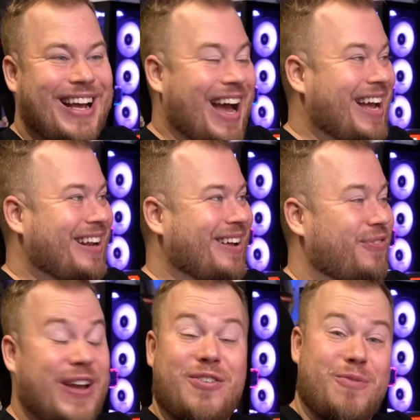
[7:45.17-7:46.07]
and uh,
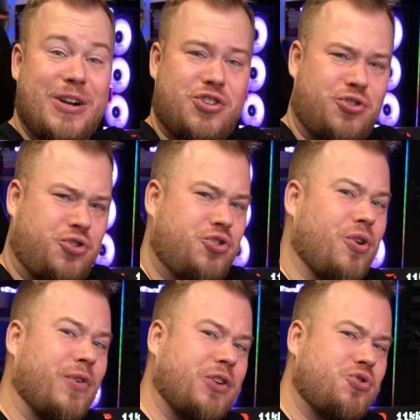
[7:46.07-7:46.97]
thank you very much.
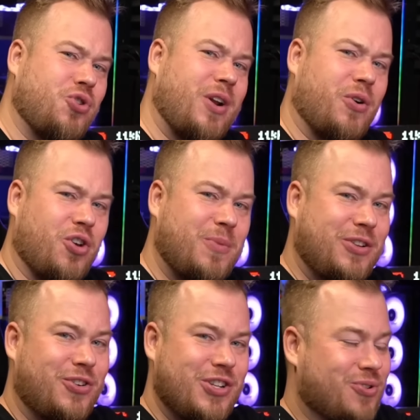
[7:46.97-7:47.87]
Don't forget to join our
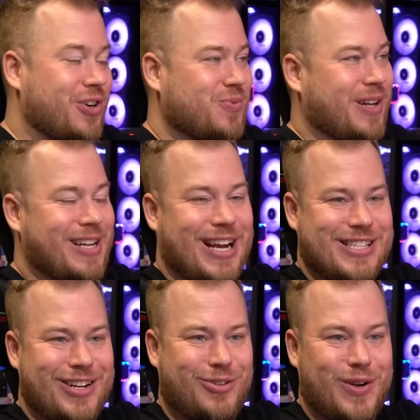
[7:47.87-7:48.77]
community on Discord as well,
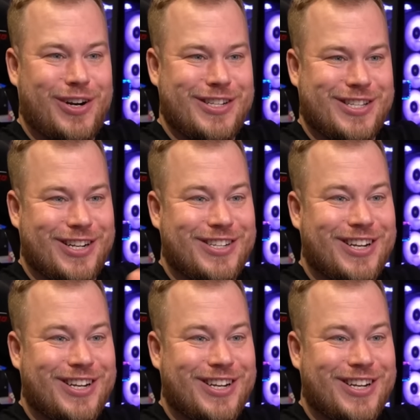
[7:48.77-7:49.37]
guys, and Twitter and such.